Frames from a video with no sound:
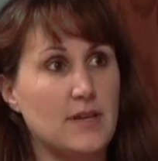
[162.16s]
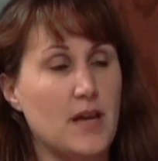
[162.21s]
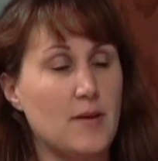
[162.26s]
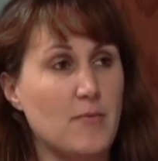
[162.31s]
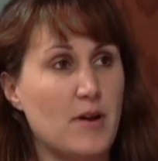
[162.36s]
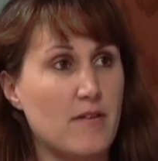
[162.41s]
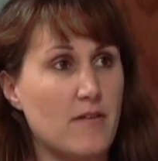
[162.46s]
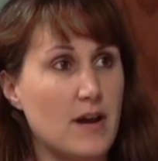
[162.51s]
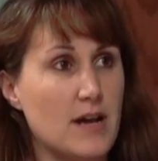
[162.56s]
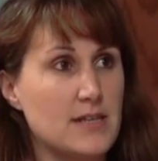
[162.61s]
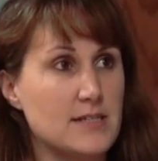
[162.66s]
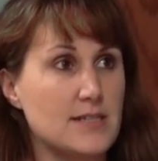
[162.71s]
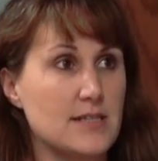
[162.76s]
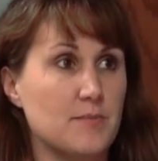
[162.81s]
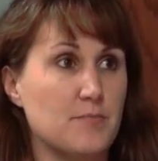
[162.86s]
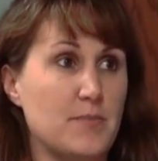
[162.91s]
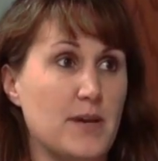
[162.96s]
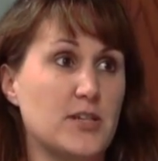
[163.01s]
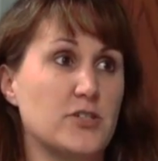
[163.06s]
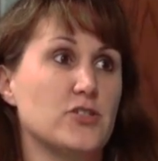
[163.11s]
MRIs
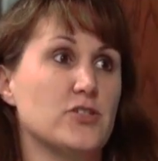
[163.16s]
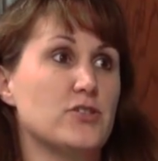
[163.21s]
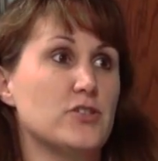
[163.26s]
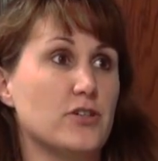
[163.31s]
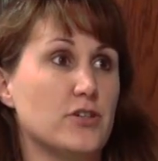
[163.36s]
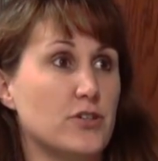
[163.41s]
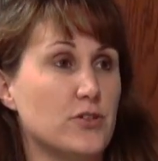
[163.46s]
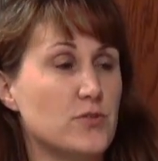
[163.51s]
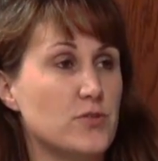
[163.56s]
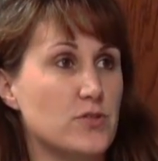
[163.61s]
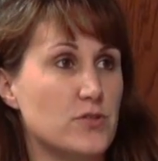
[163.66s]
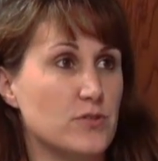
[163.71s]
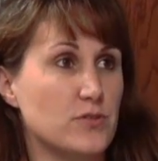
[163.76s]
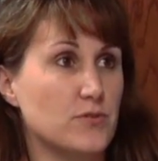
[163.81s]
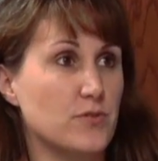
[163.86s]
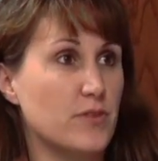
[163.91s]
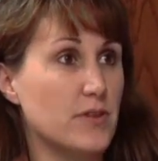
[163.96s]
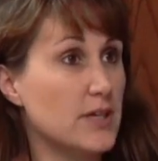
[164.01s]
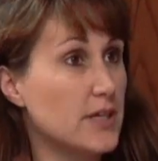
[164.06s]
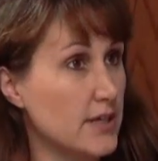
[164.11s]
that patients are used to
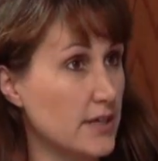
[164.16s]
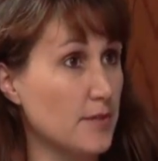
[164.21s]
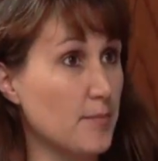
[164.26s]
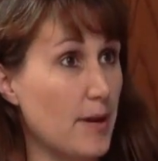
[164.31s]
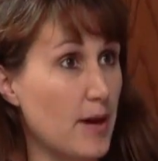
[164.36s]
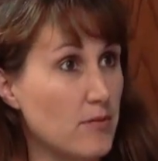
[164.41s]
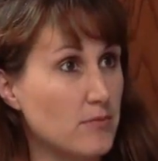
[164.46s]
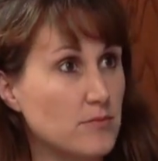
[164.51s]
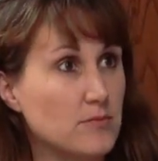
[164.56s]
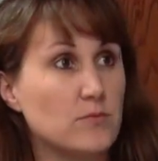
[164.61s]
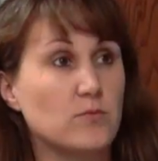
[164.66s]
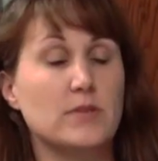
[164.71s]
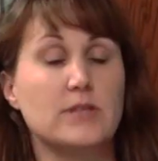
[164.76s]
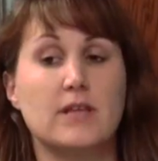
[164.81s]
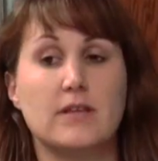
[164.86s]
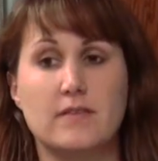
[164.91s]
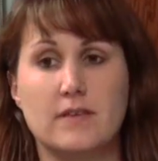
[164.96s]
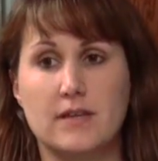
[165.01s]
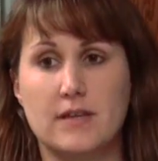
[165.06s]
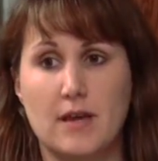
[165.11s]
thinking about when they
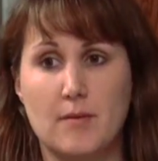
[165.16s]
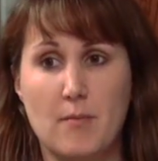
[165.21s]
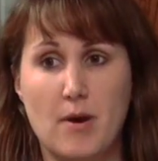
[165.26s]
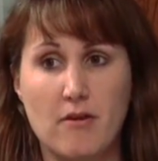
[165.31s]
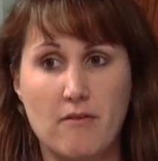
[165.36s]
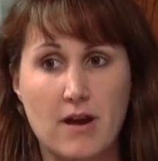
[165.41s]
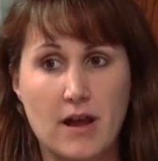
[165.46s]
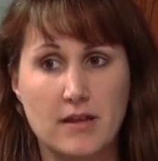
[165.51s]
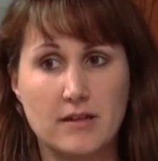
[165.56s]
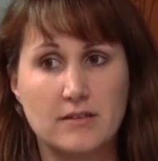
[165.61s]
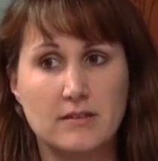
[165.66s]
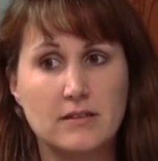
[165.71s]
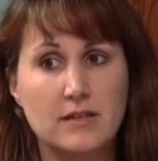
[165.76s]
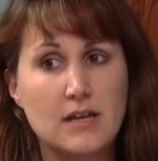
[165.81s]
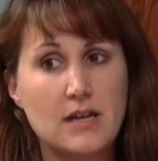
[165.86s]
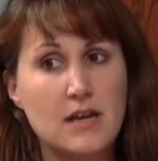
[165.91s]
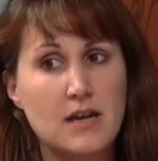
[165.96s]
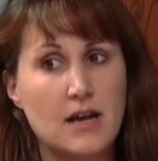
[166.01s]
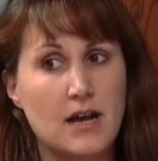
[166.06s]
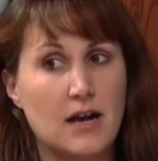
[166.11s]
think MRI.
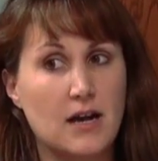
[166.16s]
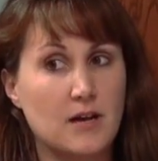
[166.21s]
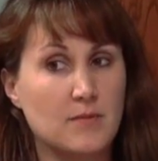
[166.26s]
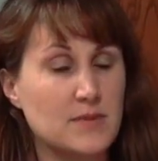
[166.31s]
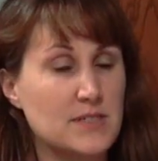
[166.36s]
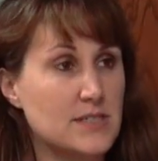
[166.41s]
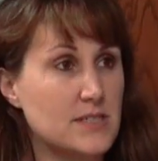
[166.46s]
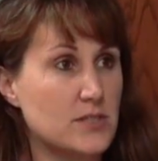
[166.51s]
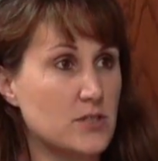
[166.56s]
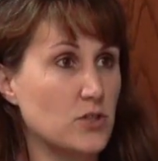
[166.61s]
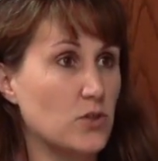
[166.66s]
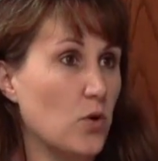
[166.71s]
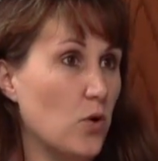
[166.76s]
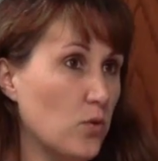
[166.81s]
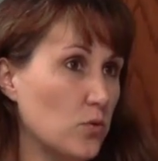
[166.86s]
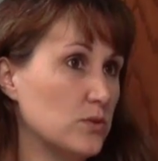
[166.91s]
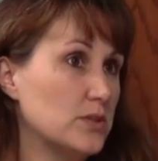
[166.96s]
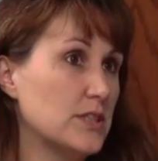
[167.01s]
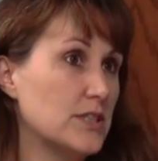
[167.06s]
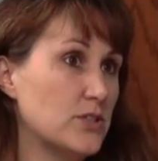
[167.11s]
This is the
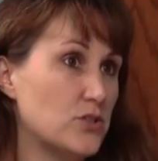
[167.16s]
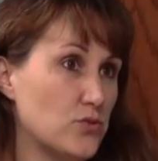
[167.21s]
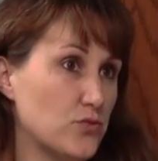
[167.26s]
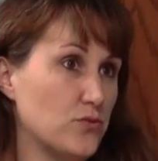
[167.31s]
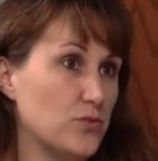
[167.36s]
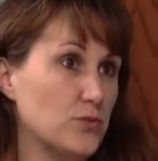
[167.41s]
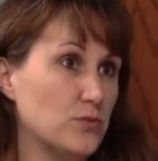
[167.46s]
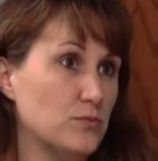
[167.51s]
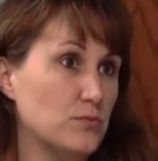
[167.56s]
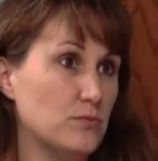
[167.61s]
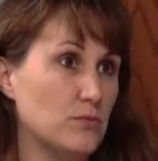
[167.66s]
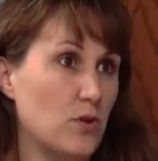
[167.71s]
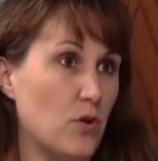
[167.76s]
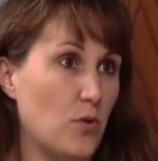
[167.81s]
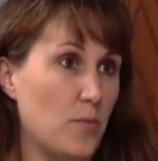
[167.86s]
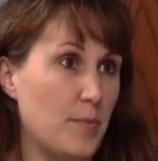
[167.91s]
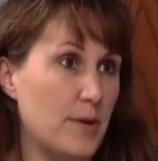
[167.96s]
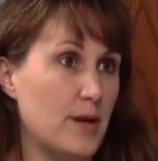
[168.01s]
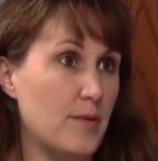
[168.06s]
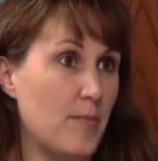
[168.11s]
only true
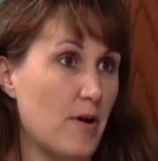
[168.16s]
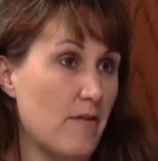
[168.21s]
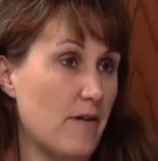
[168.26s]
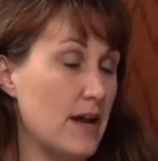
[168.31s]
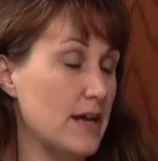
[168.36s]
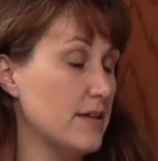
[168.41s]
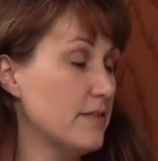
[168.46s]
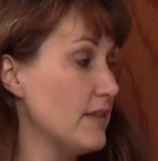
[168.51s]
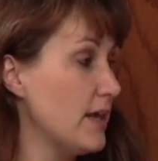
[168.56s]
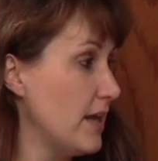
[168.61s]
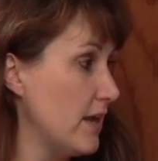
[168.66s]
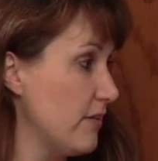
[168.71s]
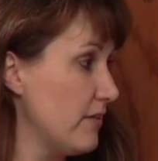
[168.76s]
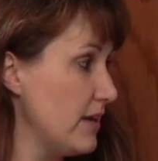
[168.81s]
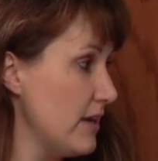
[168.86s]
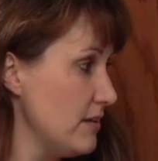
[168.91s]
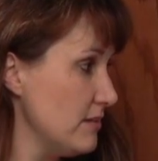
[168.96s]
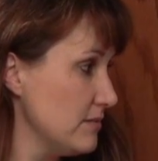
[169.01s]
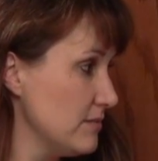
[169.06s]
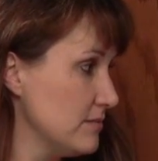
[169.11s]
open MRI in the
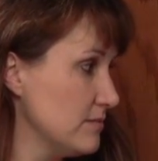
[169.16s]
area.